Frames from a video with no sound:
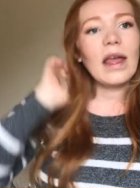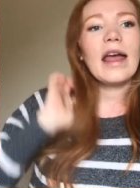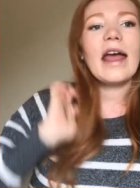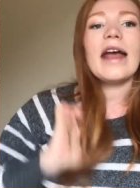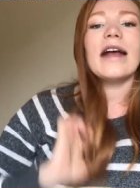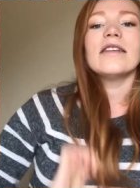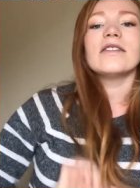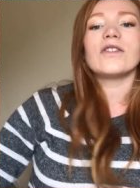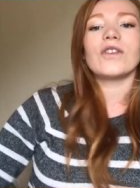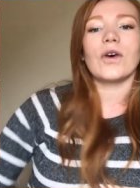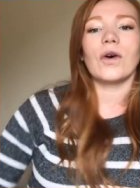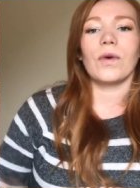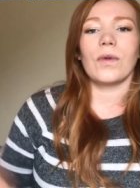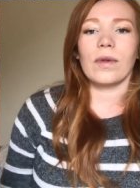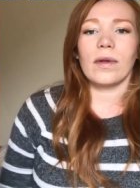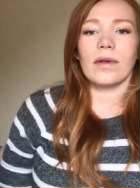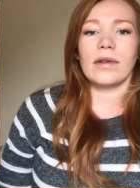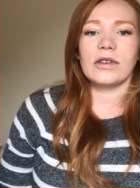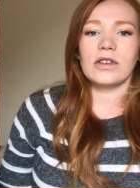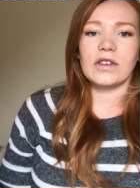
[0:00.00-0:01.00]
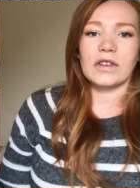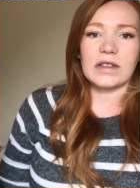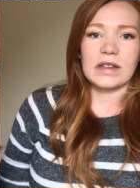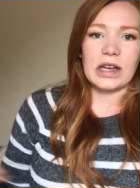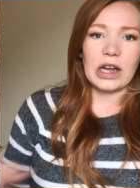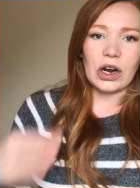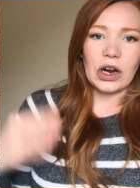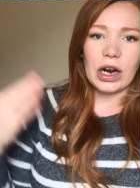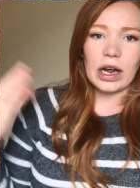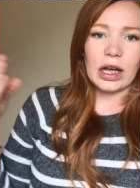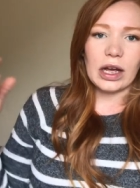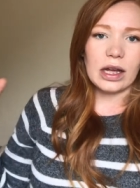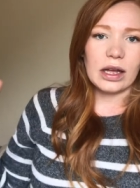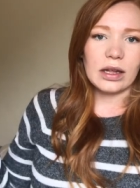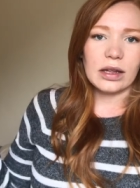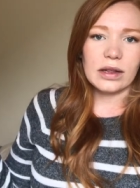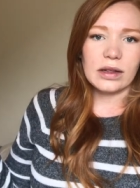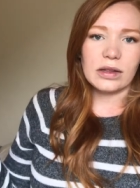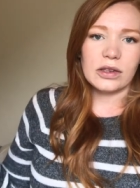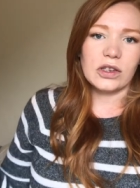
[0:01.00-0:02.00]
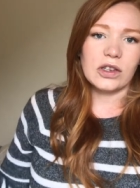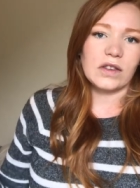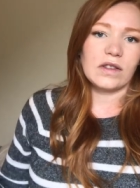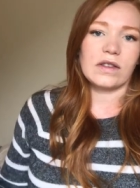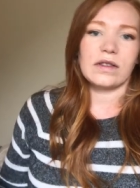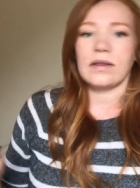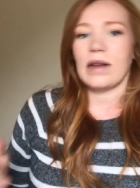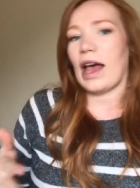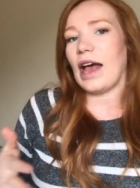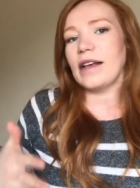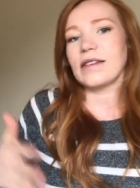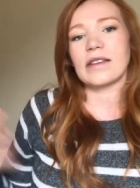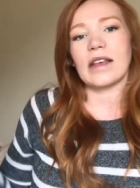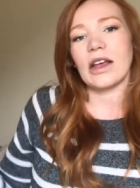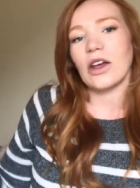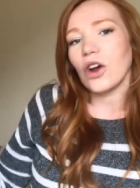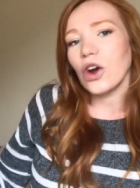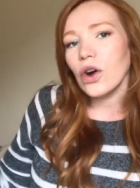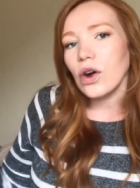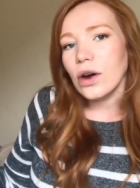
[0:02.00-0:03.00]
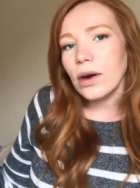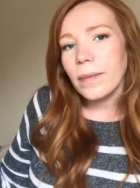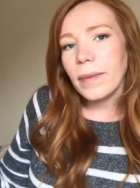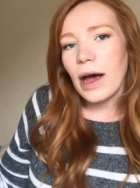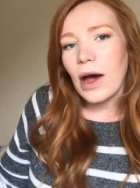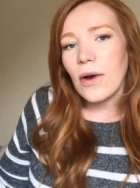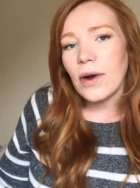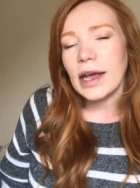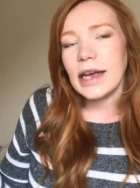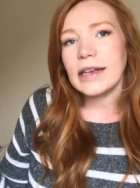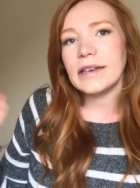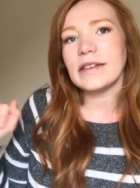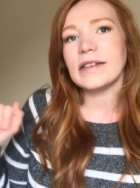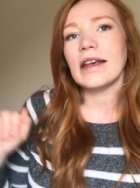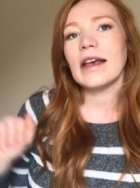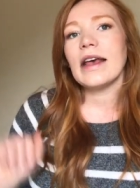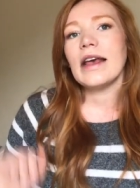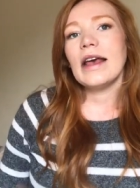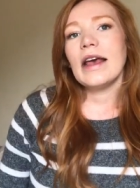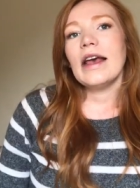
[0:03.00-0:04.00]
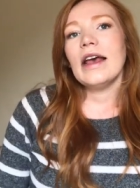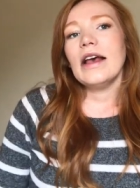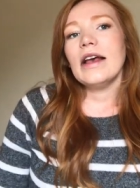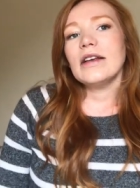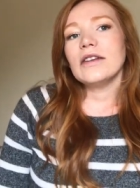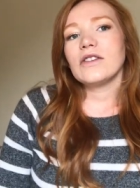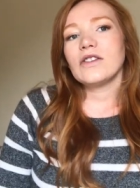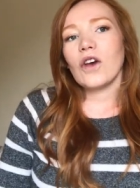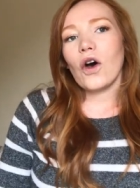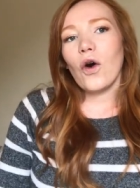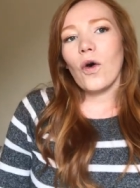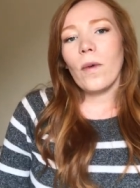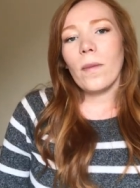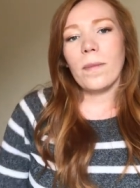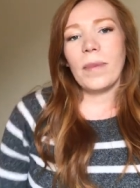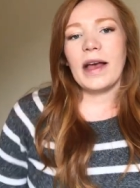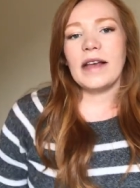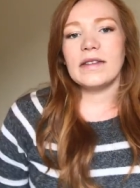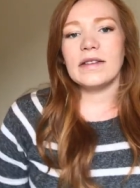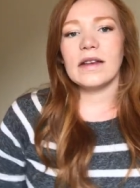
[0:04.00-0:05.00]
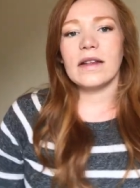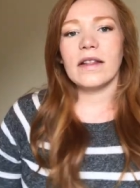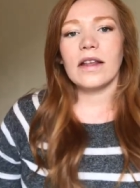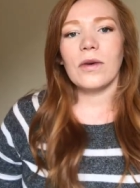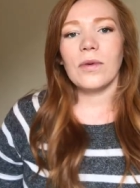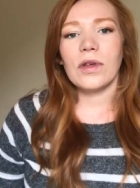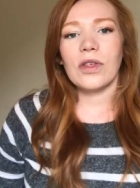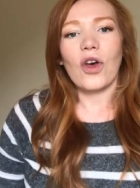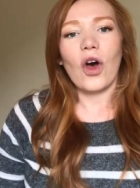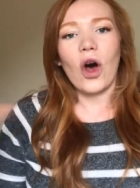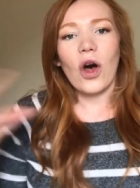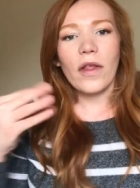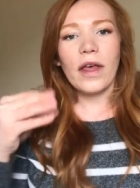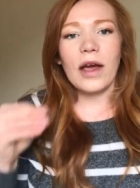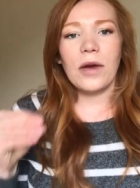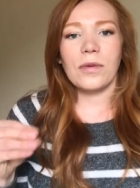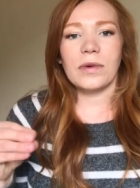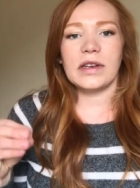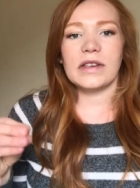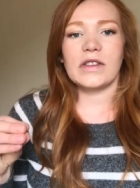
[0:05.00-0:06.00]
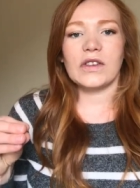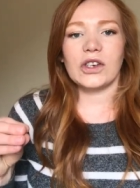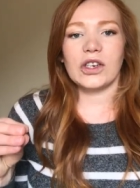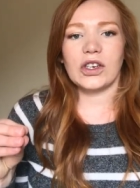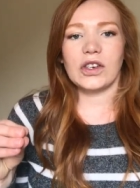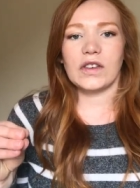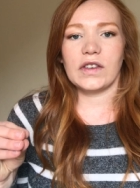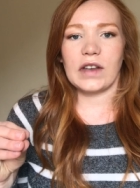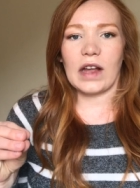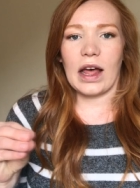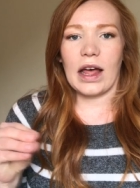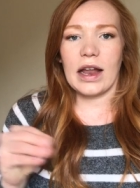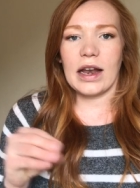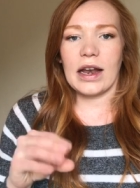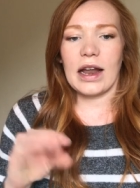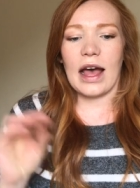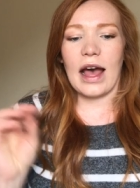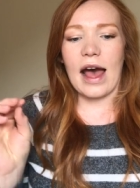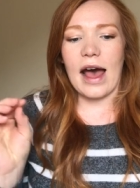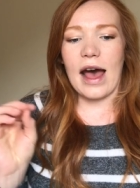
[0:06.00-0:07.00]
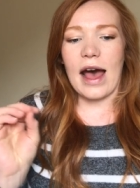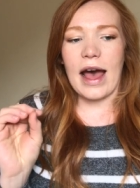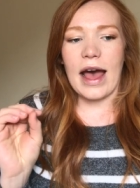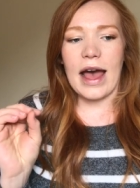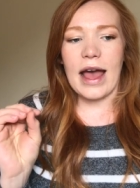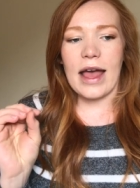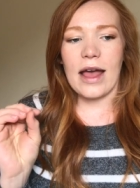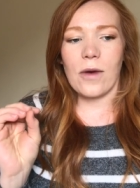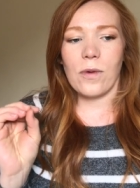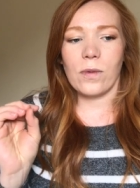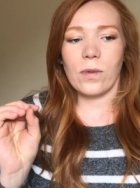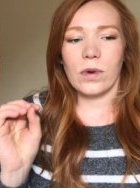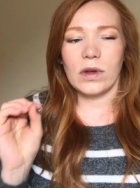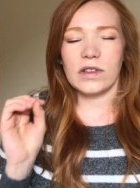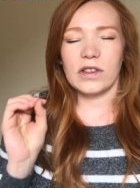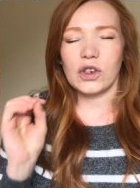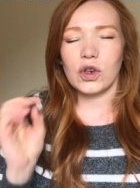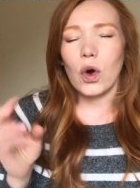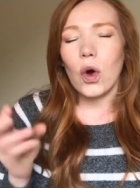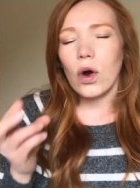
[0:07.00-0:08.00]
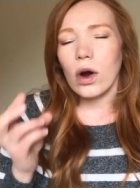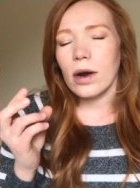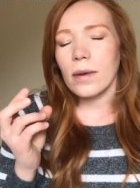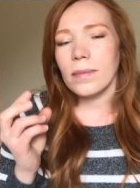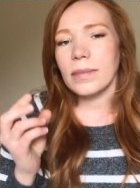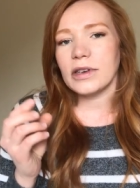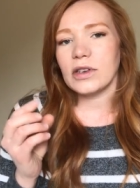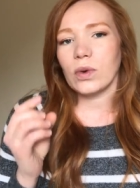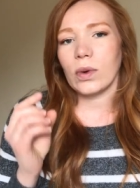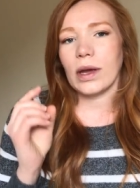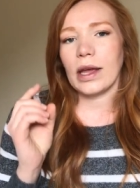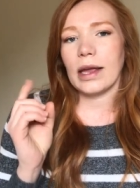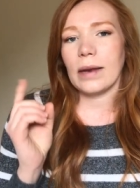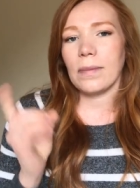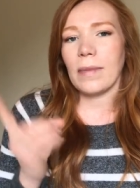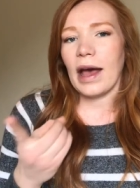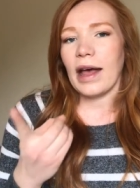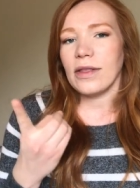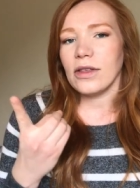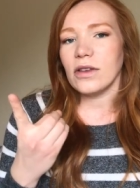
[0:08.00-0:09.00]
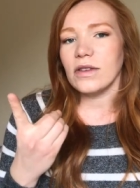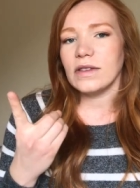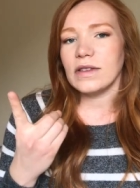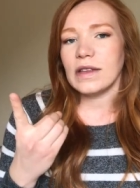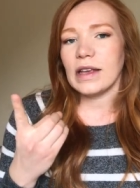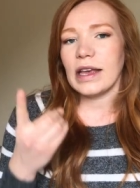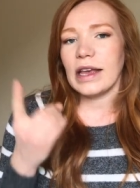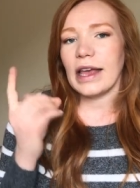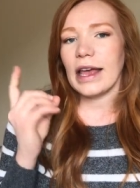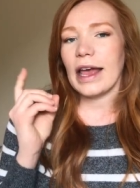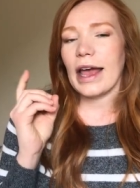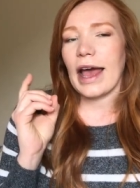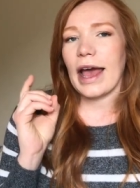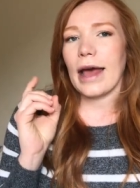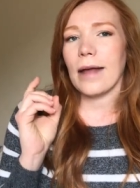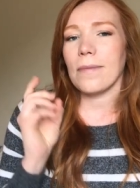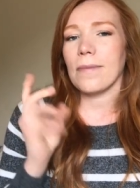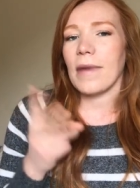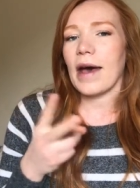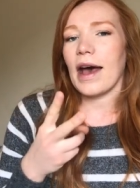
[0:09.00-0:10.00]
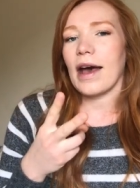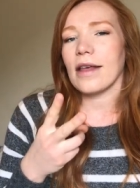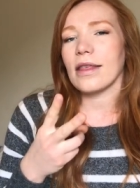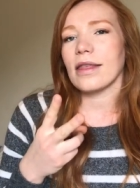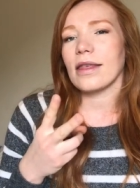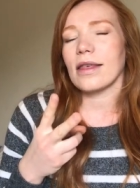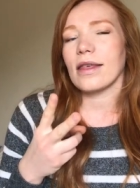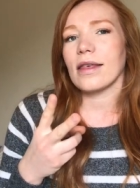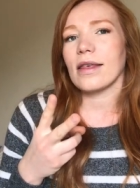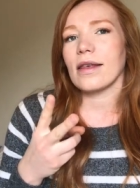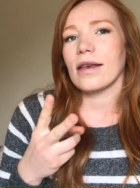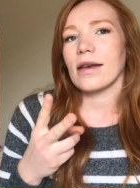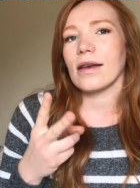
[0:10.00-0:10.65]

And so just hearing. just asking her about it. So basically with all that research done, I was torn between Math U See and Math